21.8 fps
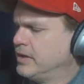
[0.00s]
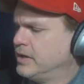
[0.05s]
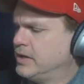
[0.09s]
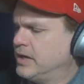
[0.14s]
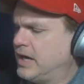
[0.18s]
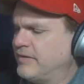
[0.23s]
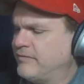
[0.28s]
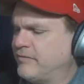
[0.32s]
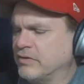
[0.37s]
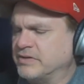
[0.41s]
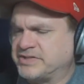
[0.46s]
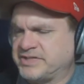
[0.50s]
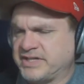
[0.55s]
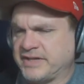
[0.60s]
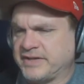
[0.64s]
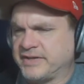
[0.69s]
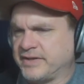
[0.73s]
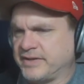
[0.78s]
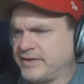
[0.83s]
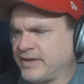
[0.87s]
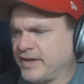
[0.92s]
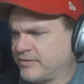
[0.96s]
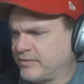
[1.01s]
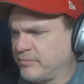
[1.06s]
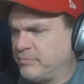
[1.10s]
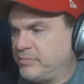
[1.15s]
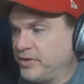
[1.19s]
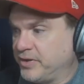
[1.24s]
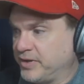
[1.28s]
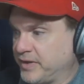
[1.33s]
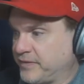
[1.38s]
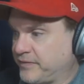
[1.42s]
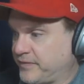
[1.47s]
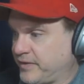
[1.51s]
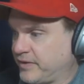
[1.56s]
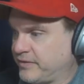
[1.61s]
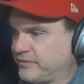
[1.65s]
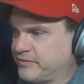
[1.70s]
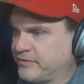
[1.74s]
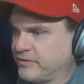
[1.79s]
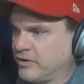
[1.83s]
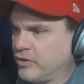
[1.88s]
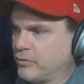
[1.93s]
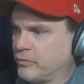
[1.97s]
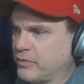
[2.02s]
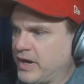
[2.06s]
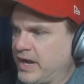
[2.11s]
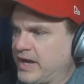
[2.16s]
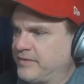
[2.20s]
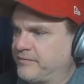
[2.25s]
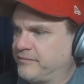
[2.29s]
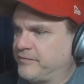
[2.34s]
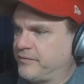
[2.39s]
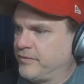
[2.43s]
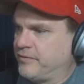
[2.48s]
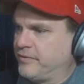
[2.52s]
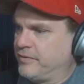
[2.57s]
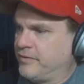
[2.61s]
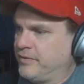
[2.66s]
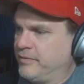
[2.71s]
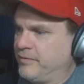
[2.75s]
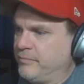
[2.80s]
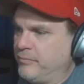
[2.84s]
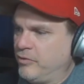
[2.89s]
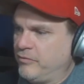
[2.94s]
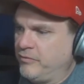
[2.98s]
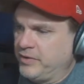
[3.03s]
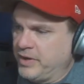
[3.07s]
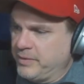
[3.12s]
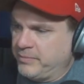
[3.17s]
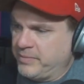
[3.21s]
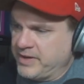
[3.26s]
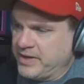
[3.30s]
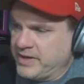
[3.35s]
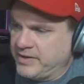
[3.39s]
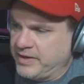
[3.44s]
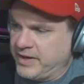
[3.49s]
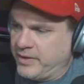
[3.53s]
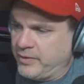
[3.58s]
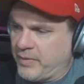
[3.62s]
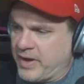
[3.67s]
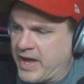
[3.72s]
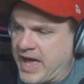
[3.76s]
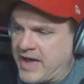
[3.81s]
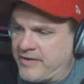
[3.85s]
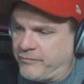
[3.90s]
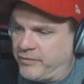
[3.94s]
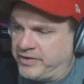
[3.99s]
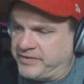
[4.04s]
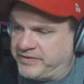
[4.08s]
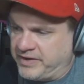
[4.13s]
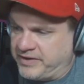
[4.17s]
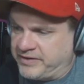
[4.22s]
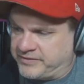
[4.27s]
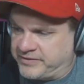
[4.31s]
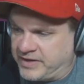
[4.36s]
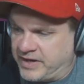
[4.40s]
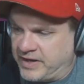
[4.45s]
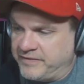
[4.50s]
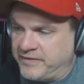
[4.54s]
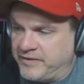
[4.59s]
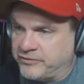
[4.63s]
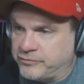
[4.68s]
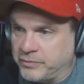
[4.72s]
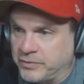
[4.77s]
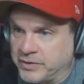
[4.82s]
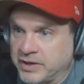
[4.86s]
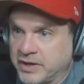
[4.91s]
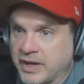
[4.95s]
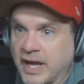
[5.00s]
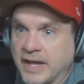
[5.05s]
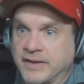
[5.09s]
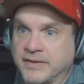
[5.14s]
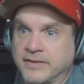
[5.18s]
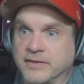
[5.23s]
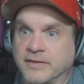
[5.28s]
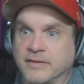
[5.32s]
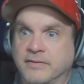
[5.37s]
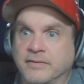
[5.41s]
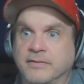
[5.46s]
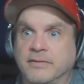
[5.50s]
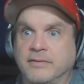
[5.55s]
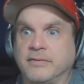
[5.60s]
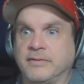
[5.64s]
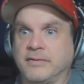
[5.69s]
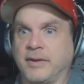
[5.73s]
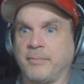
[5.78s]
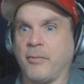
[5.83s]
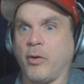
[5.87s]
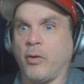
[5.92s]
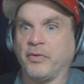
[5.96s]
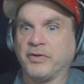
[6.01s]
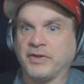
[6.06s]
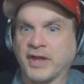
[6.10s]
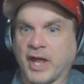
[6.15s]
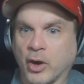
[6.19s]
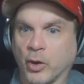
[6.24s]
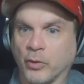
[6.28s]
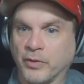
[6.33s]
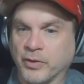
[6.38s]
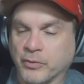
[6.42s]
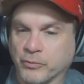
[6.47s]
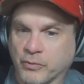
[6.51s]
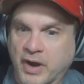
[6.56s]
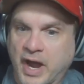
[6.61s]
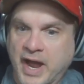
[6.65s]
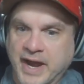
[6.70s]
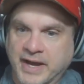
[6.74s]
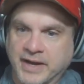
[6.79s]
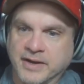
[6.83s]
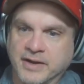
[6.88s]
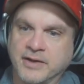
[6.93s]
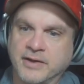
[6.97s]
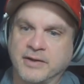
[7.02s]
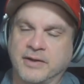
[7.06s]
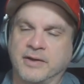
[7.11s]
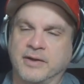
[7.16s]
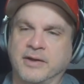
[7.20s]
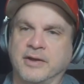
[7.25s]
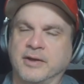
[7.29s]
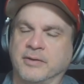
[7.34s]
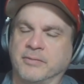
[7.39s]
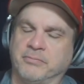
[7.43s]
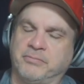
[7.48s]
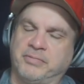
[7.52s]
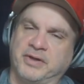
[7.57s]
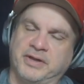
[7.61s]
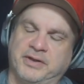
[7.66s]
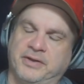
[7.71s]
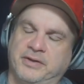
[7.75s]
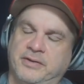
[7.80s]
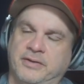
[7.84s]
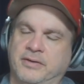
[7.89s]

I've always said that it takes a billion things to go right for a movie to be anyway halfway decent, and this one got them not only right, but